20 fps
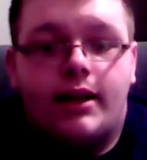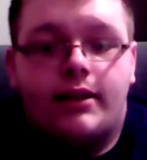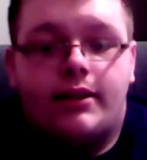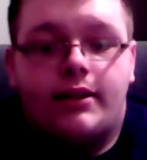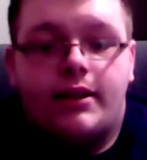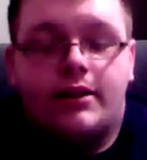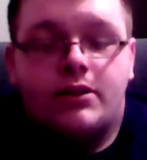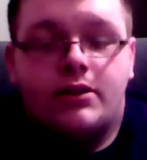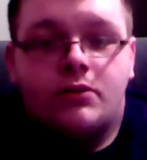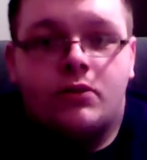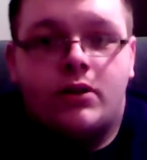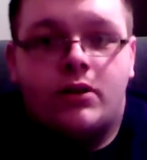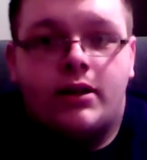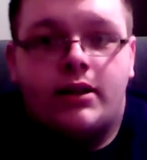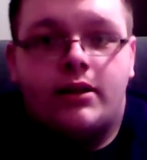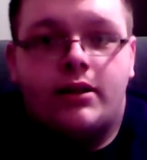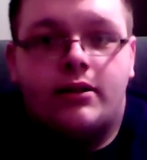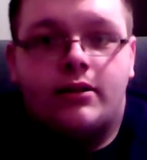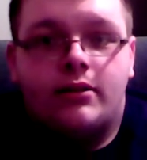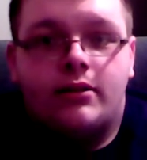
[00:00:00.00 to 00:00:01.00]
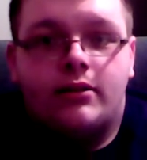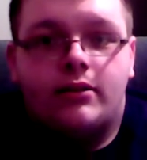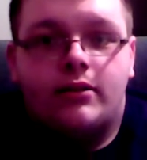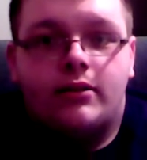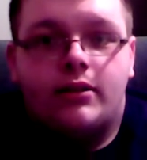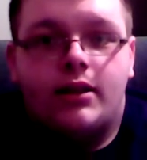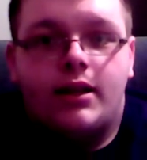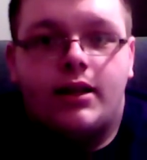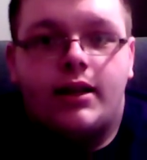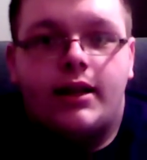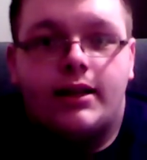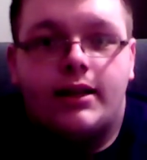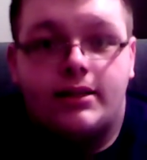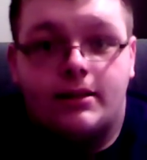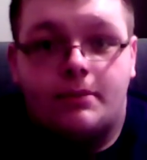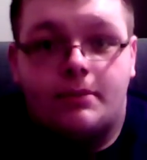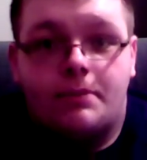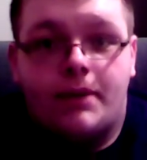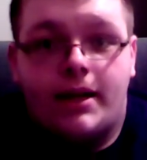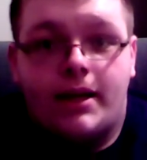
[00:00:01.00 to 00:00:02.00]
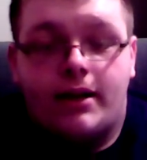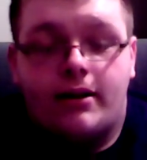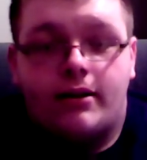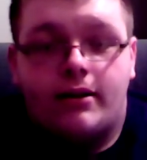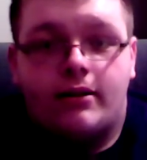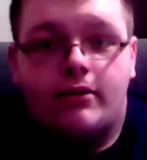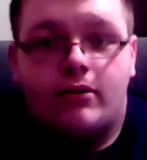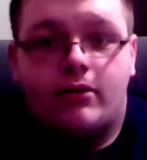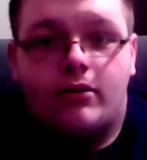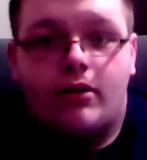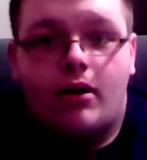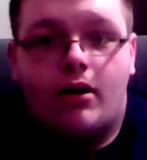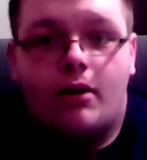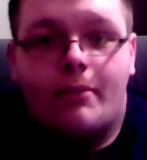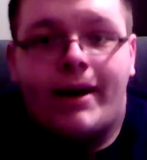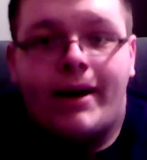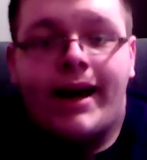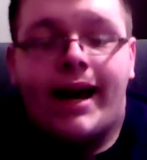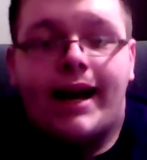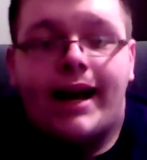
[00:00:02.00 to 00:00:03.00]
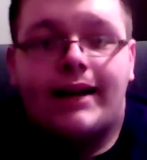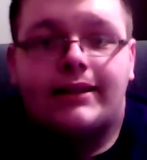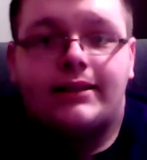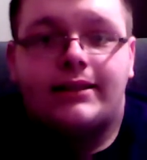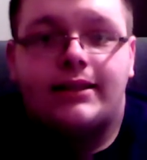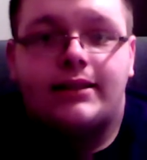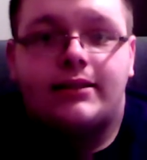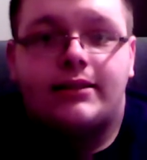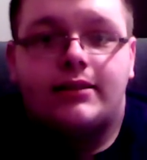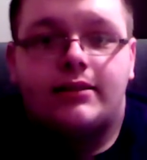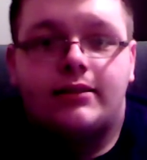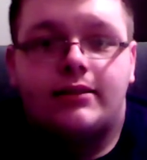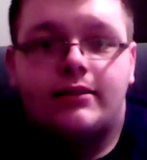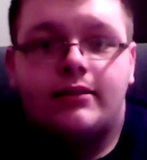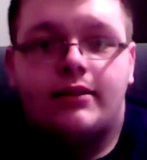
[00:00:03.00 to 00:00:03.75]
This one is a pin on my axis,